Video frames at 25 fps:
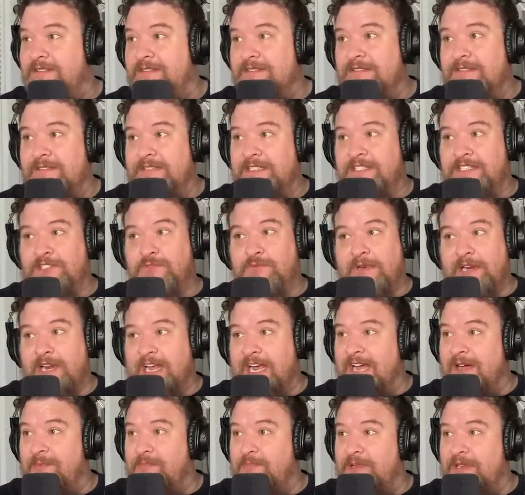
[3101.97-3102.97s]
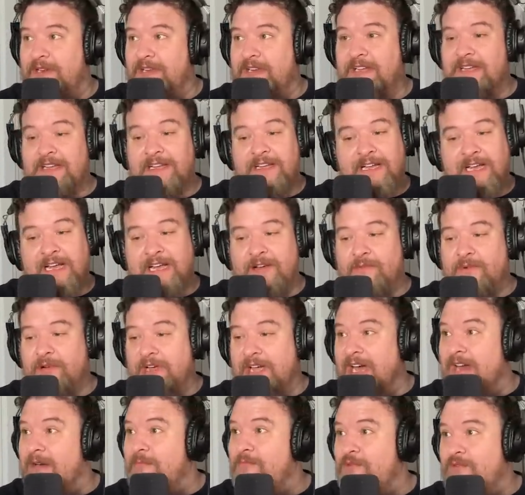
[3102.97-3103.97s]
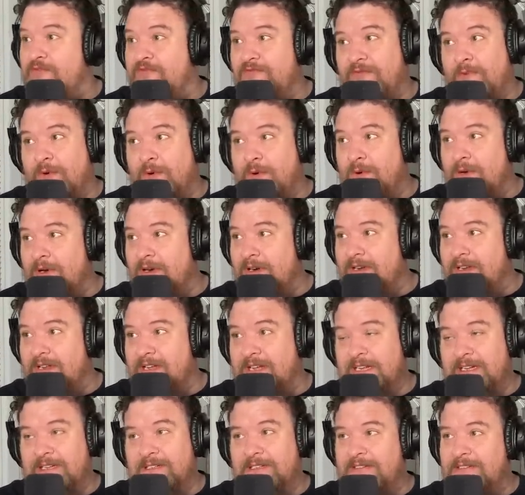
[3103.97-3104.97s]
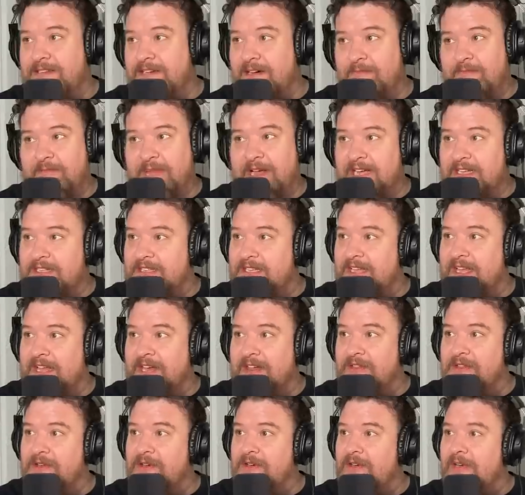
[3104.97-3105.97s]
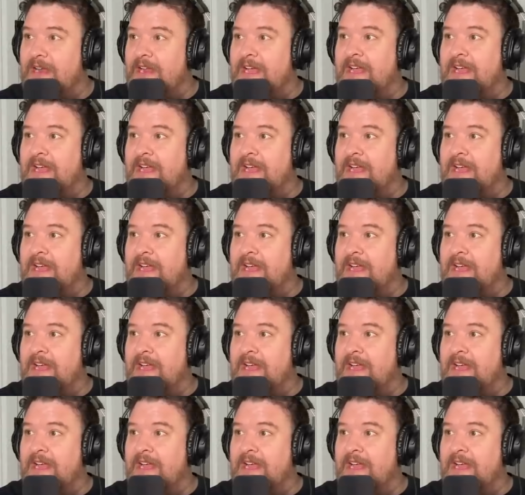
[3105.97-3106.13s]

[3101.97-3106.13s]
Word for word: Yeah, this is what happened, and we got to move forward and come back together.